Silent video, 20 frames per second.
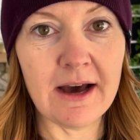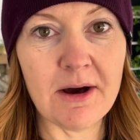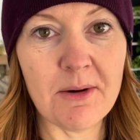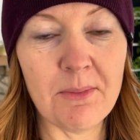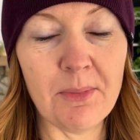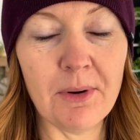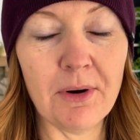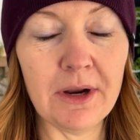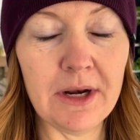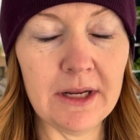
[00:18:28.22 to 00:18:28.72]

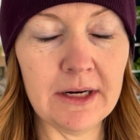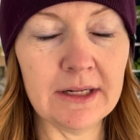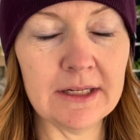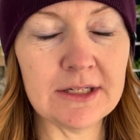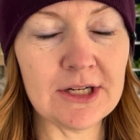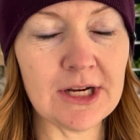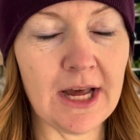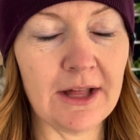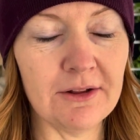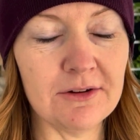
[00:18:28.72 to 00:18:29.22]
put in a
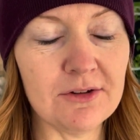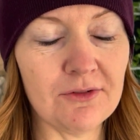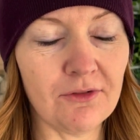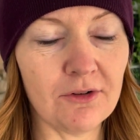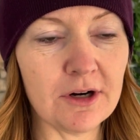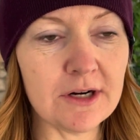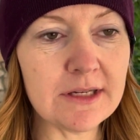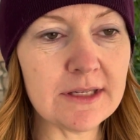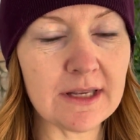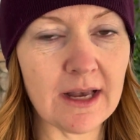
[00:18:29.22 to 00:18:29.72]
challenge
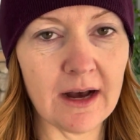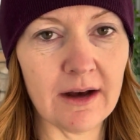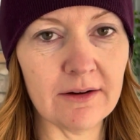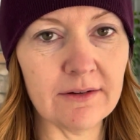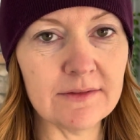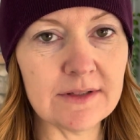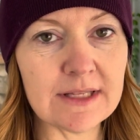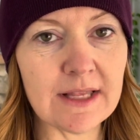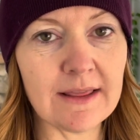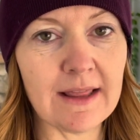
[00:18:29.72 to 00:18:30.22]
for
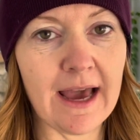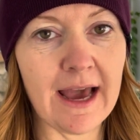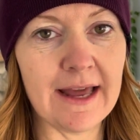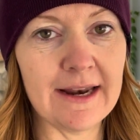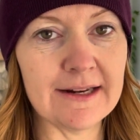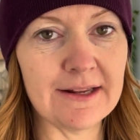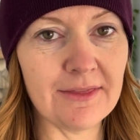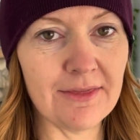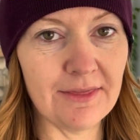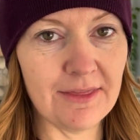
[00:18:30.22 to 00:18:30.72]
ourselves
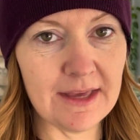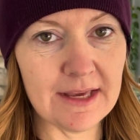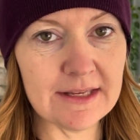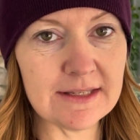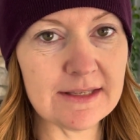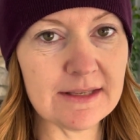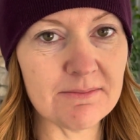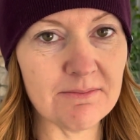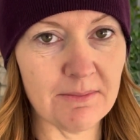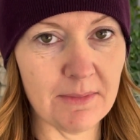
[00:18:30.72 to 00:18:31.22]
that
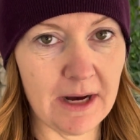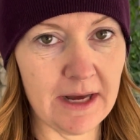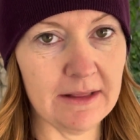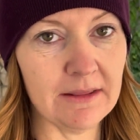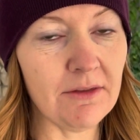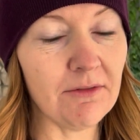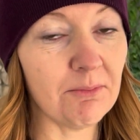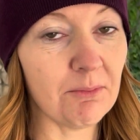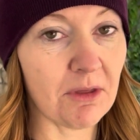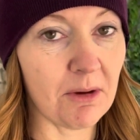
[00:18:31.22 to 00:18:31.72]
this
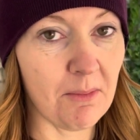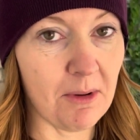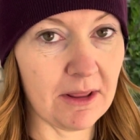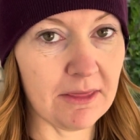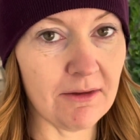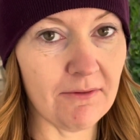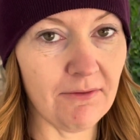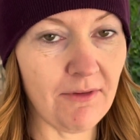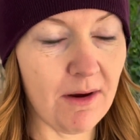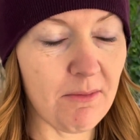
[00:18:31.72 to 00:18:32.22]
month, the
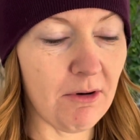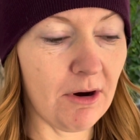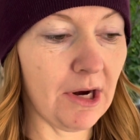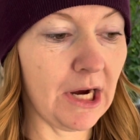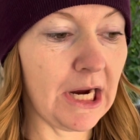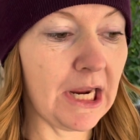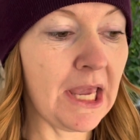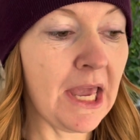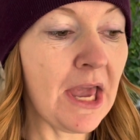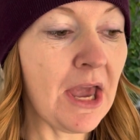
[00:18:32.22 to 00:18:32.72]
month of
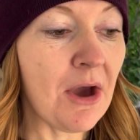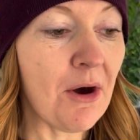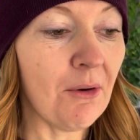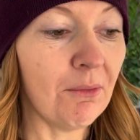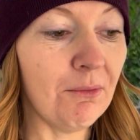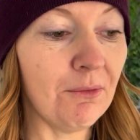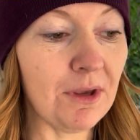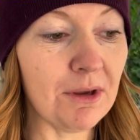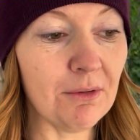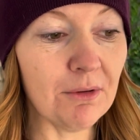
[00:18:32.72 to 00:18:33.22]
February,
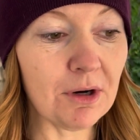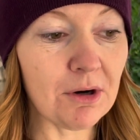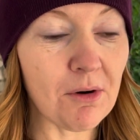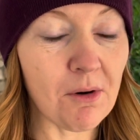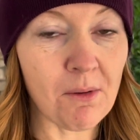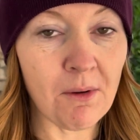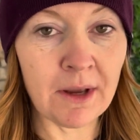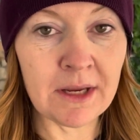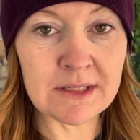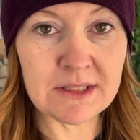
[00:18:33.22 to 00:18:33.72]
we were
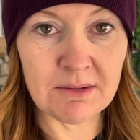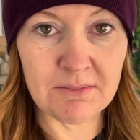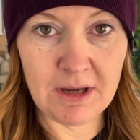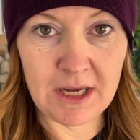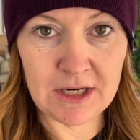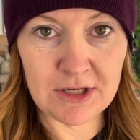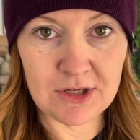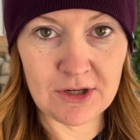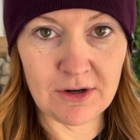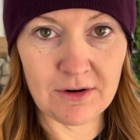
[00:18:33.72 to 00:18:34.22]
going to
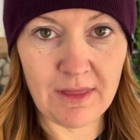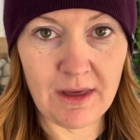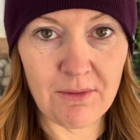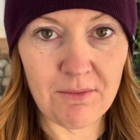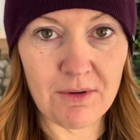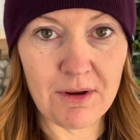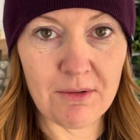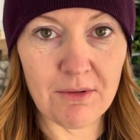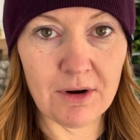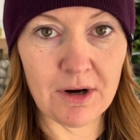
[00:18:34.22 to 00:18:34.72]
make sure that
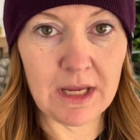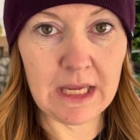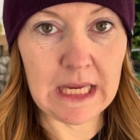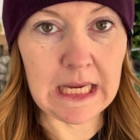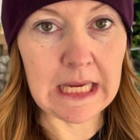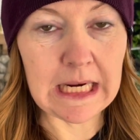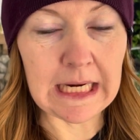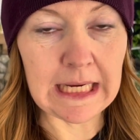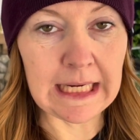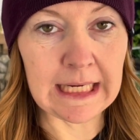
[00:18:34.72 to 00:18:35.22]
we were
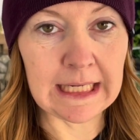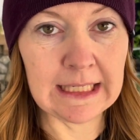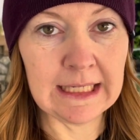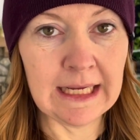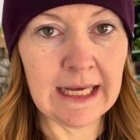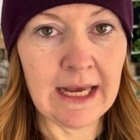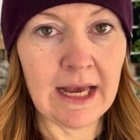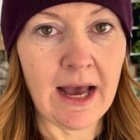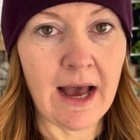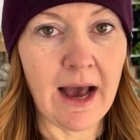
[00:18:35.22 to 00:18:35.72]

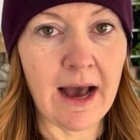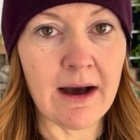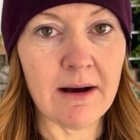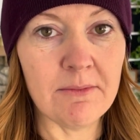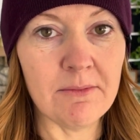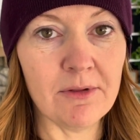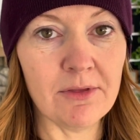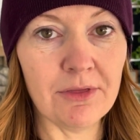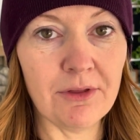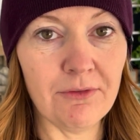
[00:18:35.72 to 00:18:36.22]
eating
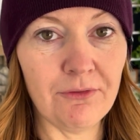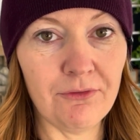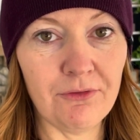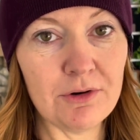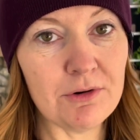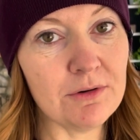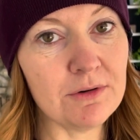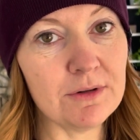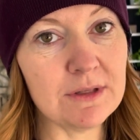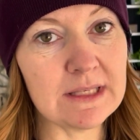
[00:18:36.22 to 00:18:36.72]
the
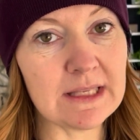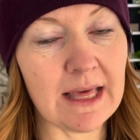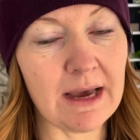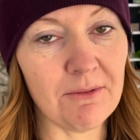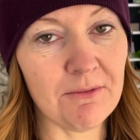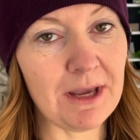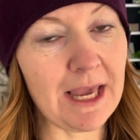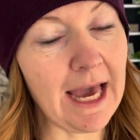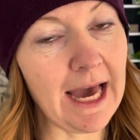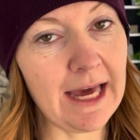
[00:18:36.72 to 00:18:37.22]
foods
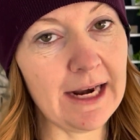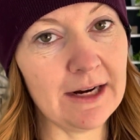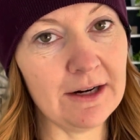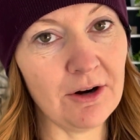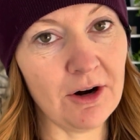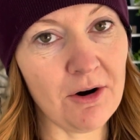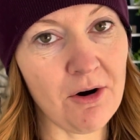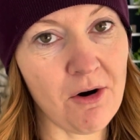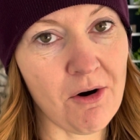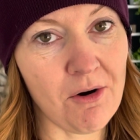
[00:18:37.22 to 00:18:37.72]
that we had in
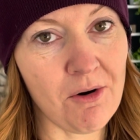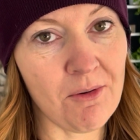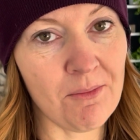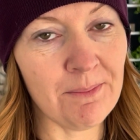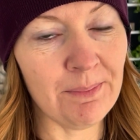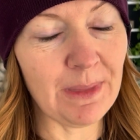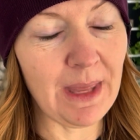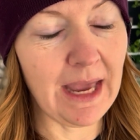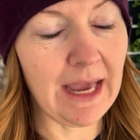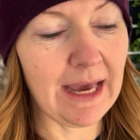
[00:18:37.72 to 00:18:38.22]
our
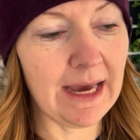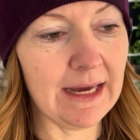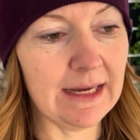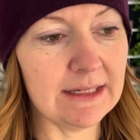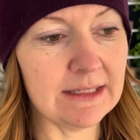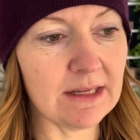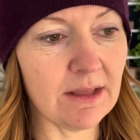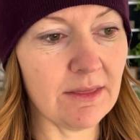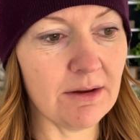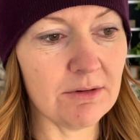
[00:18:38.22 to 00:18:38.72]
home.
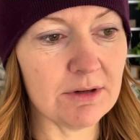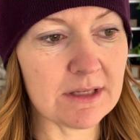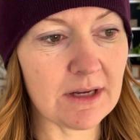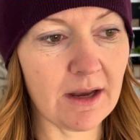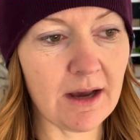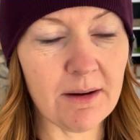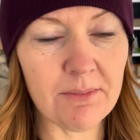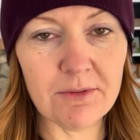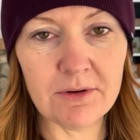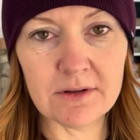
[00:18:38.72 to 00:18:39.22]
And there was a
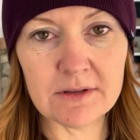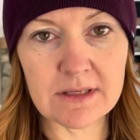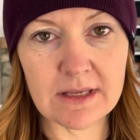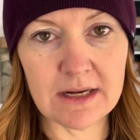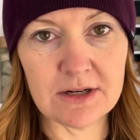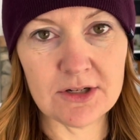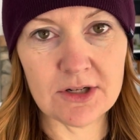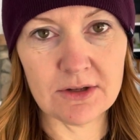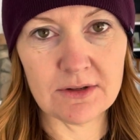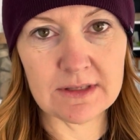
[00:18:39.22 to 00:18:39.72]
couple
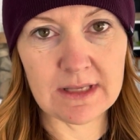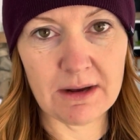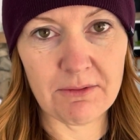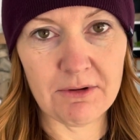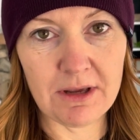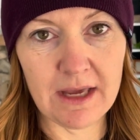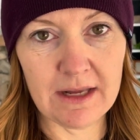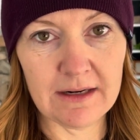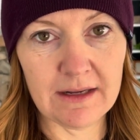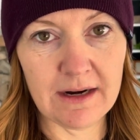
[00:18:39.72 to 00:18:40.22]
essentials that
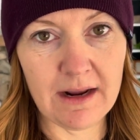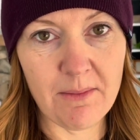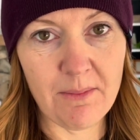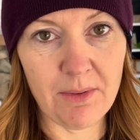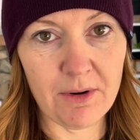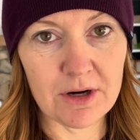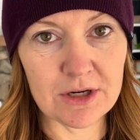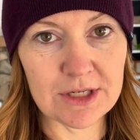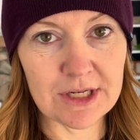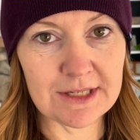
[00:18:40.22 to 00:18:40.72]
we ended up
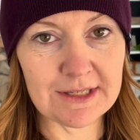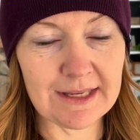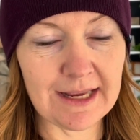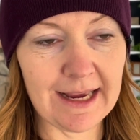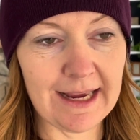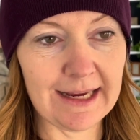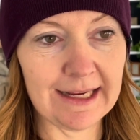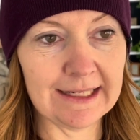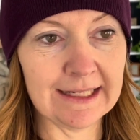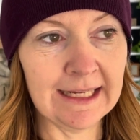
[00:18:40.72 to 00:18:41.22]

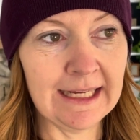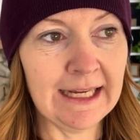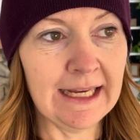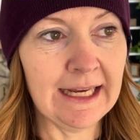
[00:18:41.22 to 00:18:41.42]
purchasing